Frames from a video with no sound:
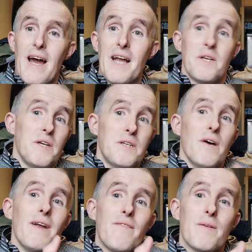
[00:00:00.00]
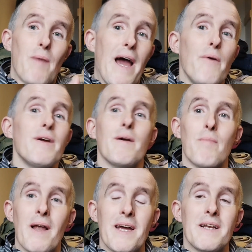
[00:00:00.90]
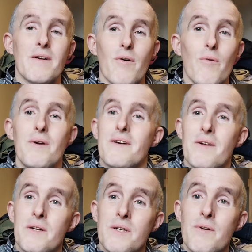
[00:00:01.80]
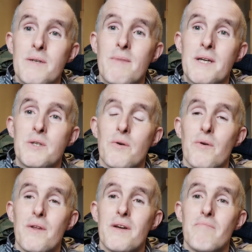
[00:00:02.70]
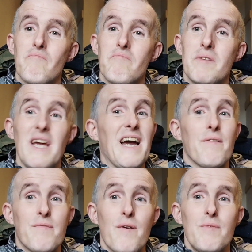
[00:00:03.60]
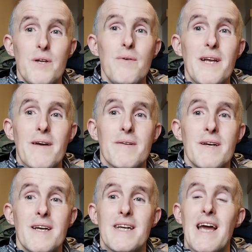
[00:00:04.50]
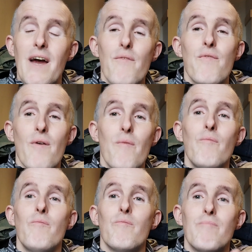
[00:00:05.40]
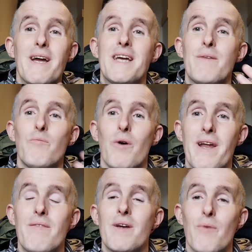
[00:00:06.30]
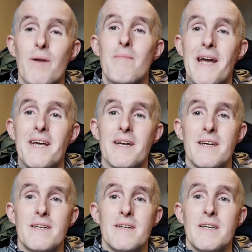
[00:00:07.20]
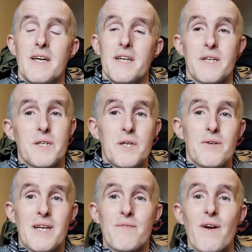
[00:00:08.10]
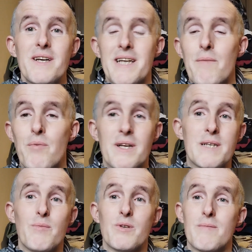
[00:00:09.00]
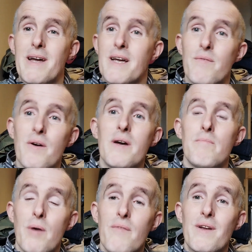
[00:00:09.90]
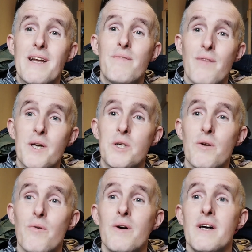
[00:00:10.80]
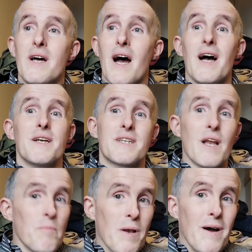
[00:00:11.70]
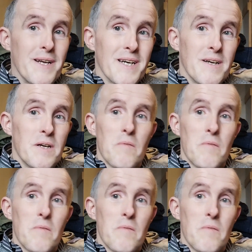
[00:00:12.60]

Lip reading: And you don't have to power your plane. All you've got to do is make sure that you have fun doing it. You have fun making whatever you want to make. You could use this very same principle to make a perfectly functional slope glider,